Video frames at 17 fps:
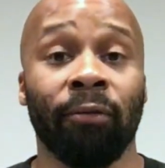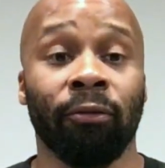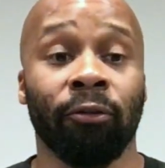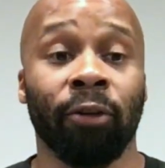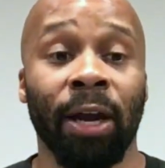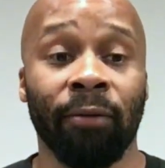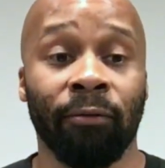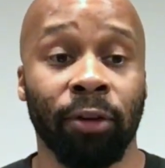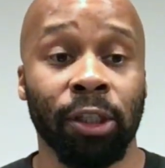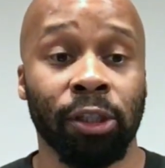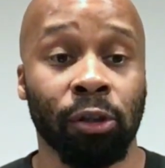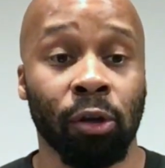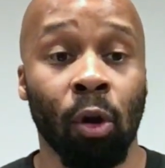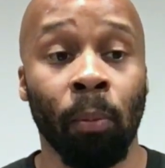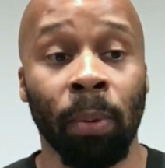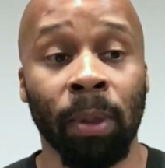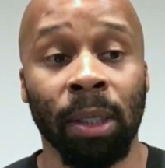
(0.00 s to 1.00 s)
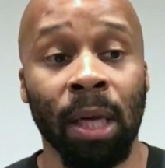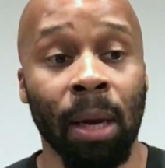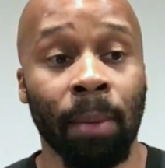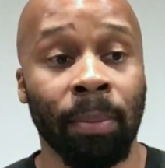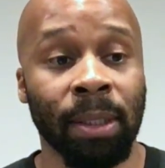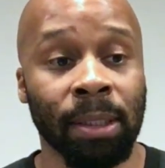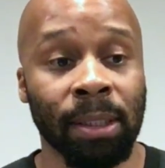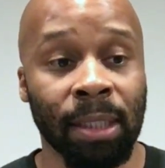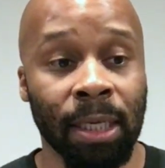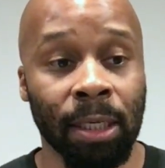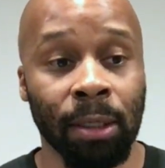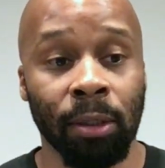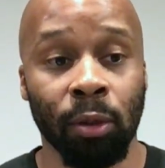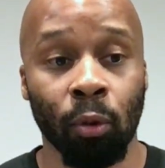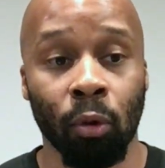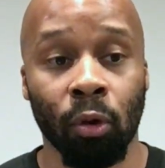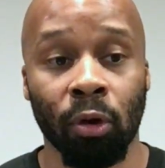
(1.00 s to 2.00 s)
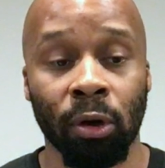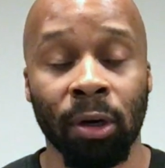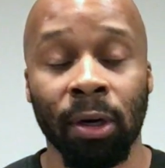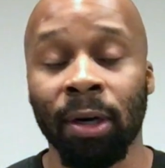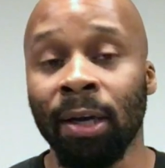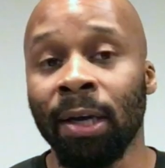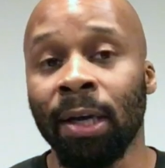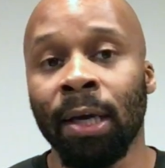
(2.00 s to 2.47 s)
Grant Fisher opened up his indoor